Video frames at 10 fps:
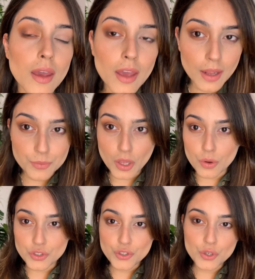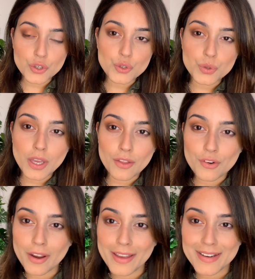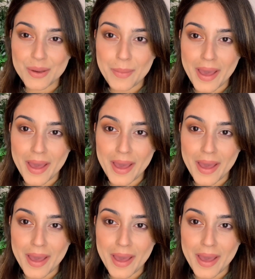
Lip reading: And I'm now just going to do the other eye and come